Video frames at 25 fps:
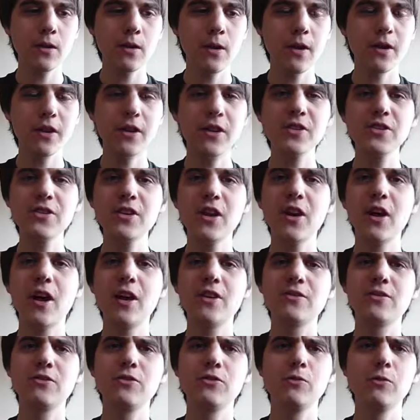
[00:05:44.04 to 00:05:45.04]
I guess that
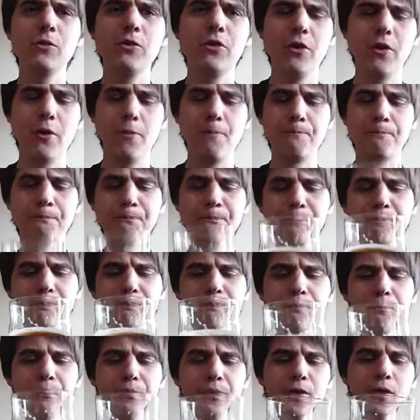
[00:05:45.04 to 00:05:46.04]
has to do with the
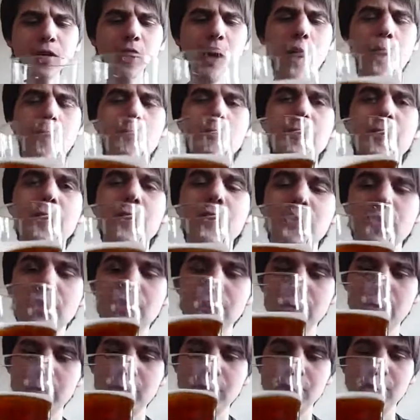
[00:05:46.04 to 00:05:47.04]

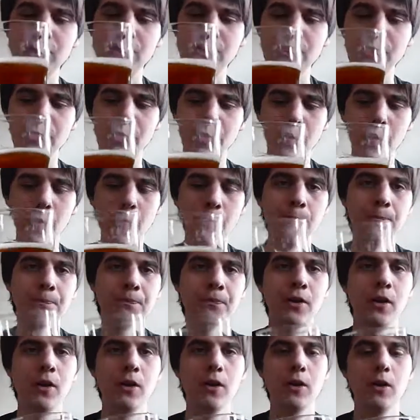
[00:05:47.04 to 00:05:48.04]
carbonation, which is,
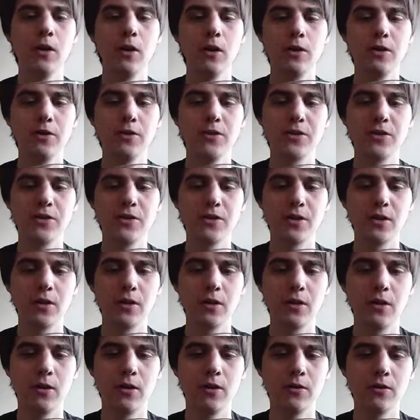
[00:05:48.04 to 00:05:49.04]

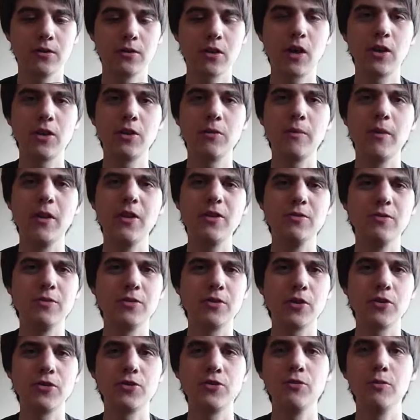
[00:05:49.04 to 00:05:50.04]
it's kind of medium.
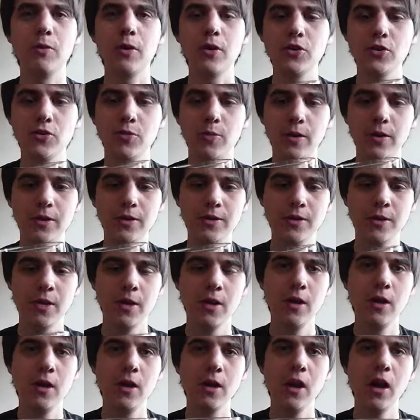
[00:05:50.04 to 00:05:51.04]
It's not too much, but
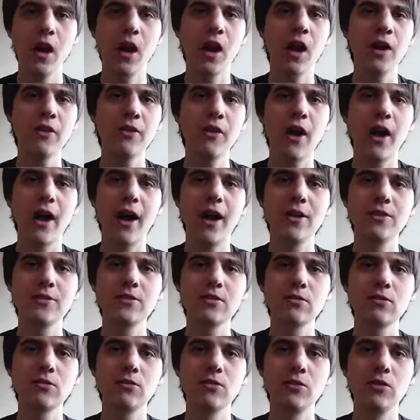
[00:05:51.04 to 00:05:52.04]
it kind of adds
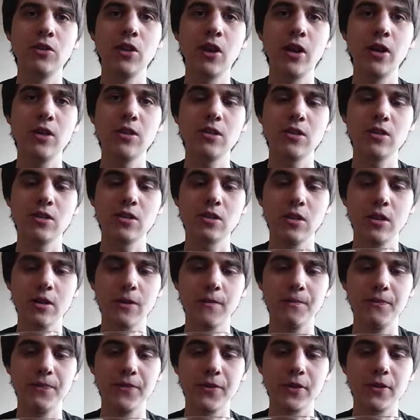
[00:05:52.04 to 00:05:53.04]
to the nice
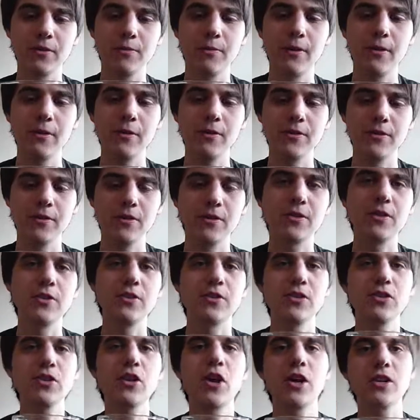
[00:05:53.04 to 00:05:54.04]
experience.
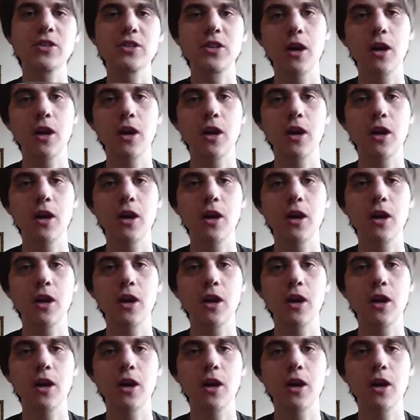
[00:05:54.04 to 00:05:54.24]
It's a nice